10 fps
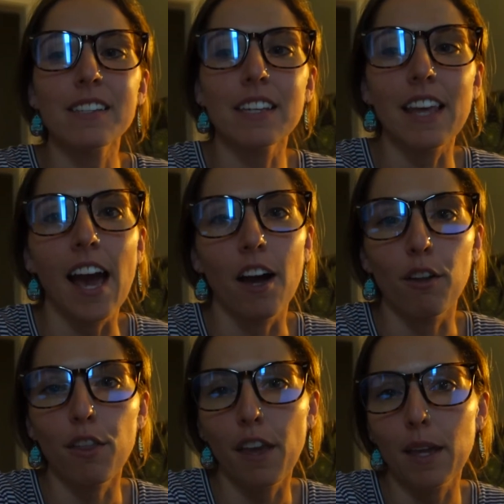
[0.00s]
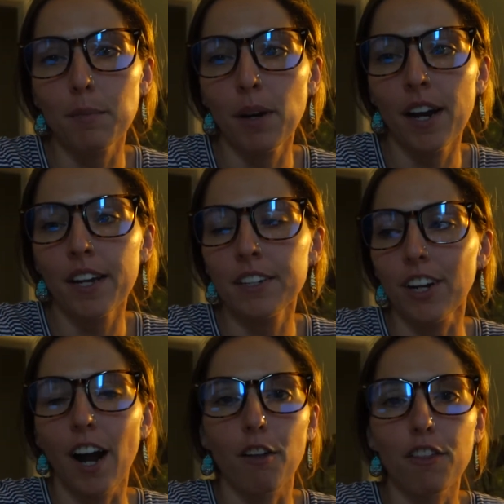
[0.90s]
like the Health Aid brand or
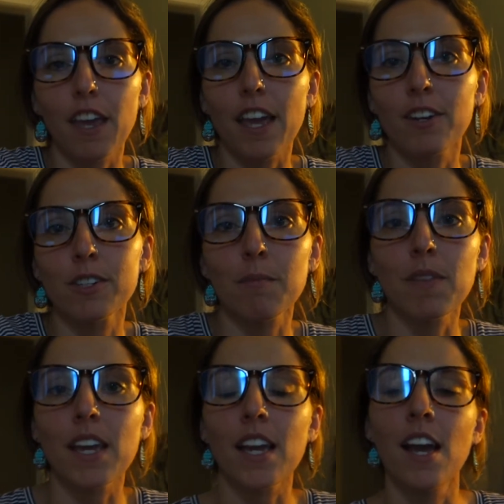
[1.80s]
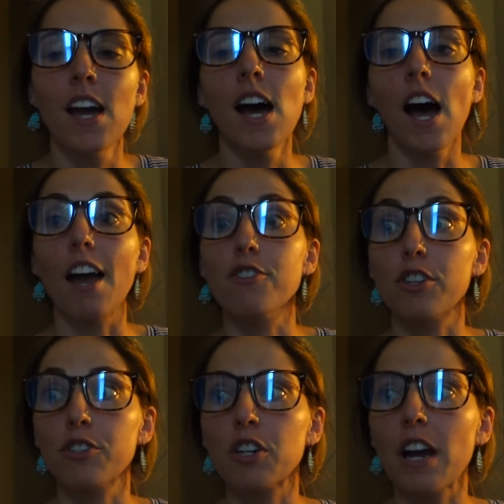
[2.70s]
Healthy Aid or something. I
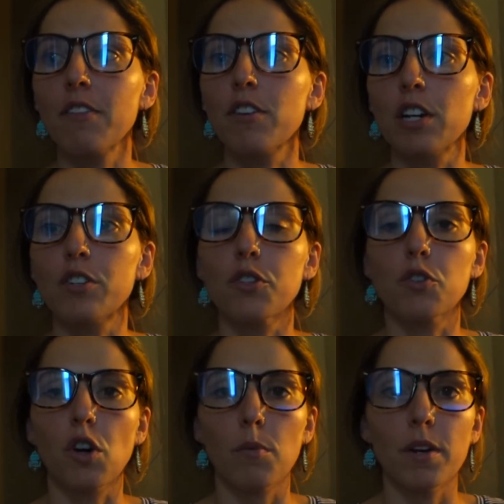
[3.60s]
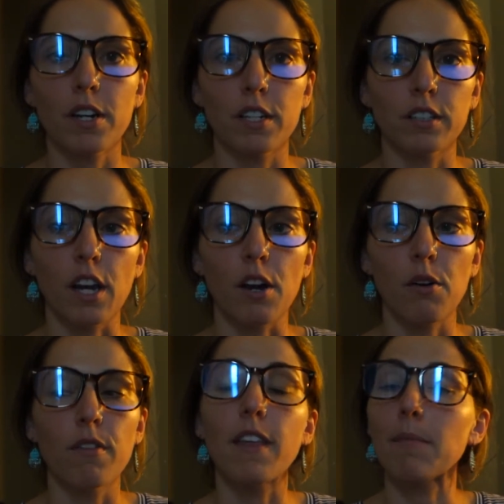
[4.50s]
just tried their Strawberry
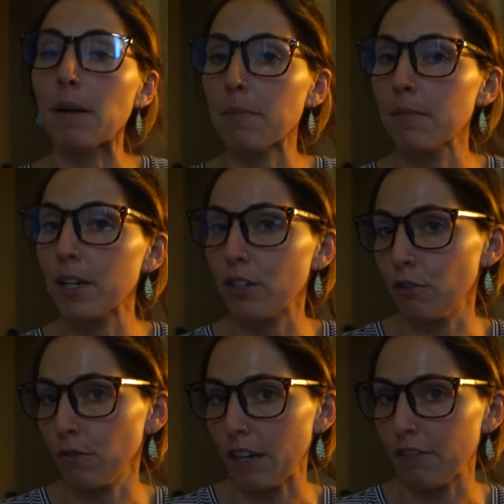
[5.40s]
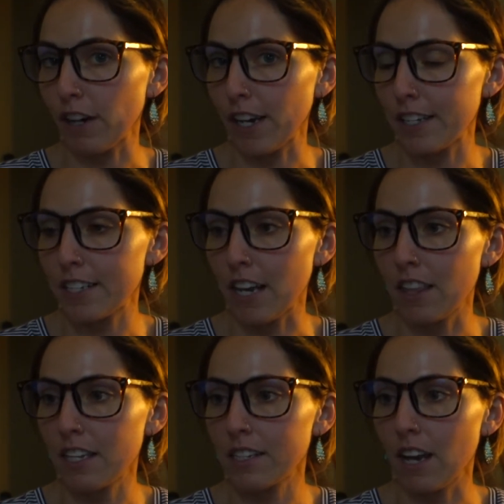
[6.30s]
Glow. That might be my new favorite. I
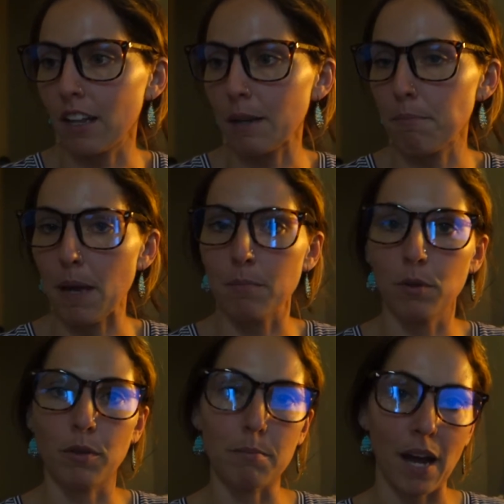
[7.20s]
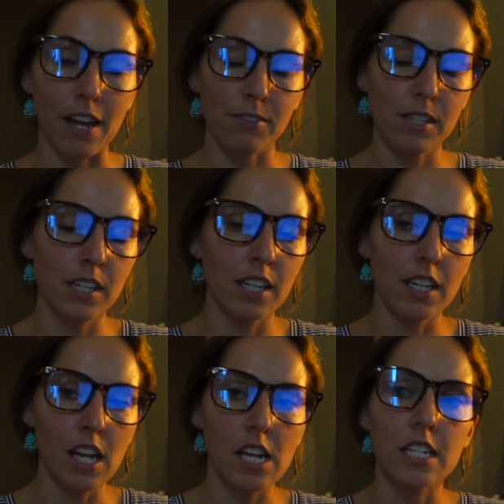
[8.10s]
think it's got like bamboo and biotin in
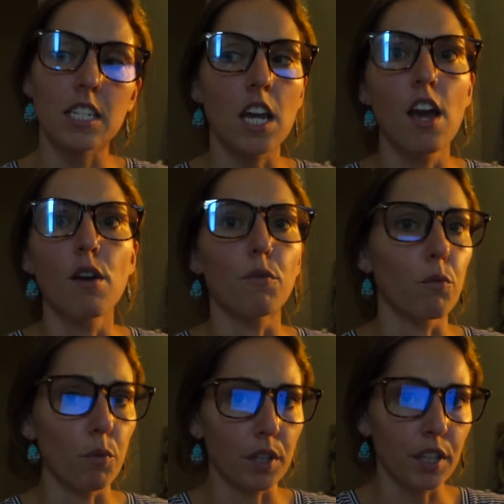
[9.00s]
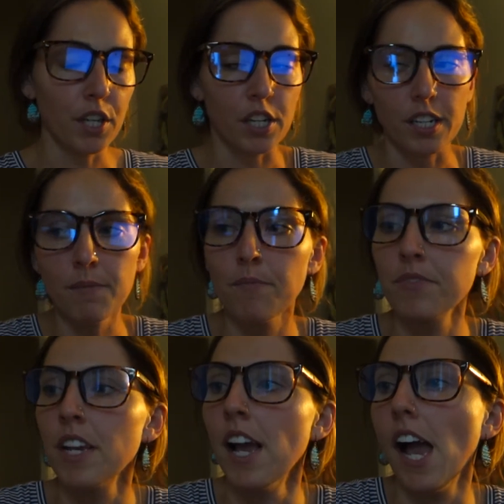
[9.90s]
it. Really good.
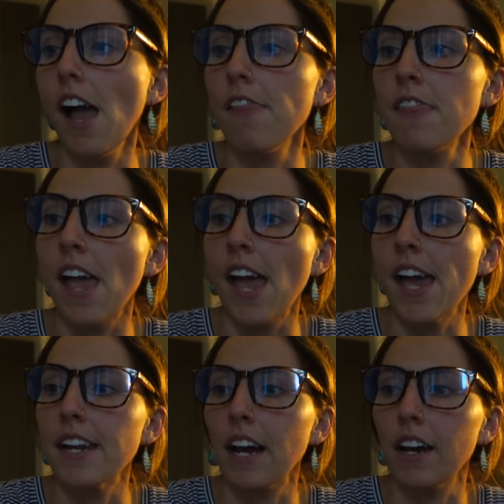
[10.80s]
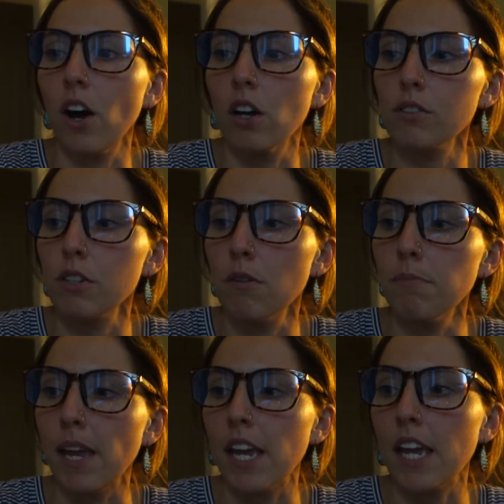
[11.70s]
And then I also
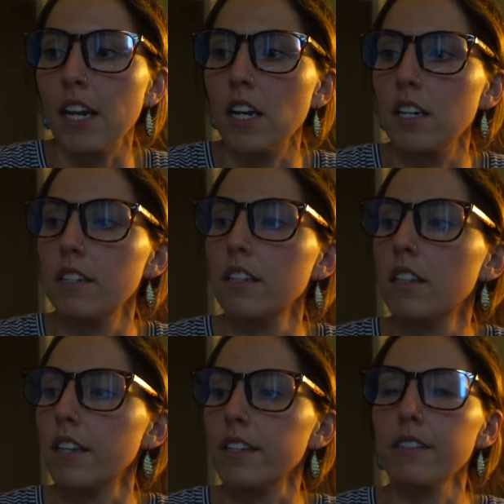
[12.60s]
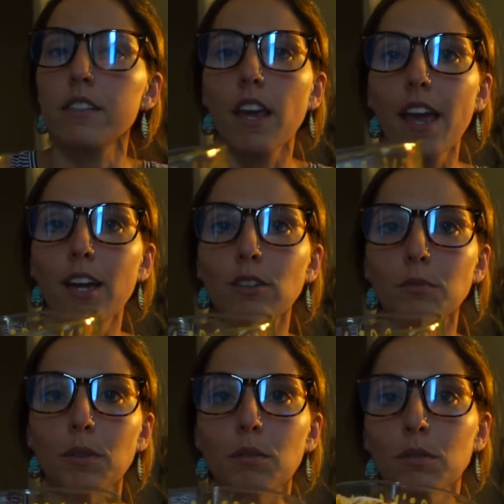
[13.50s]
made this kale
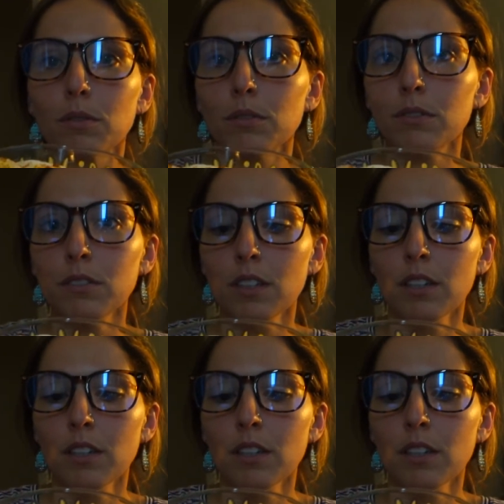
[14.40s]
bowl.